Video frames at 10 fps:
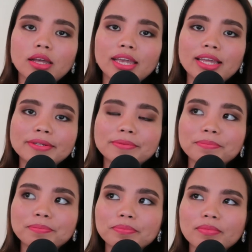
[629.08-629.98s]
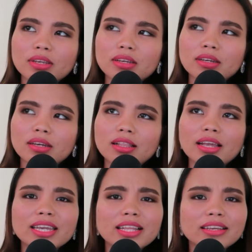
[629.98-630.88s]
And
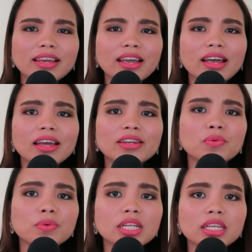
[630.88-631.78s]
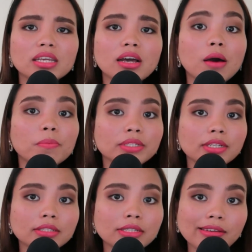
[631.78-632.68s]
luckily, I had a really
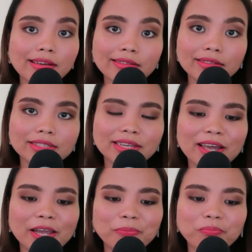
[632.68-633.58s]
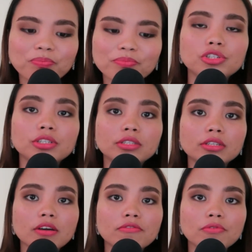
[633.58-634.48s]
competent TL at the time. She
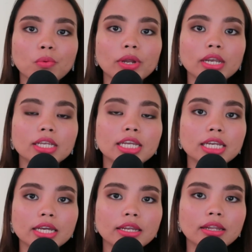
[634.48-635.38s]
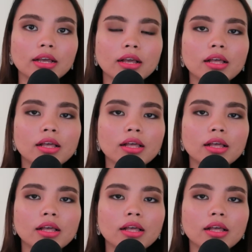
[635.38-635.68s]
stuff when needed.